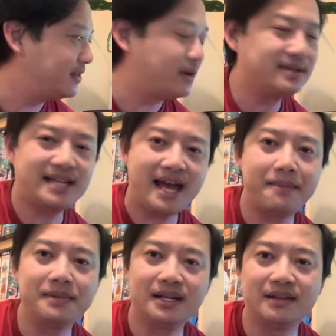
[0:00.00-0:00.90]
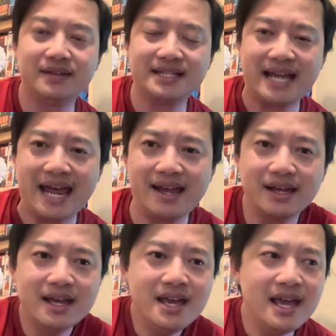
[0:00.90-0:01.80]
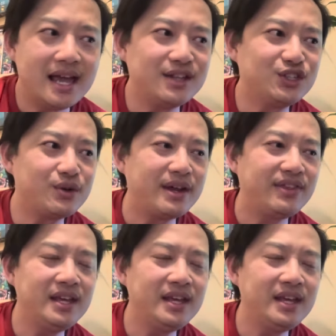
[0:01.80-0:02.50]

that was happening in the tank. And so I think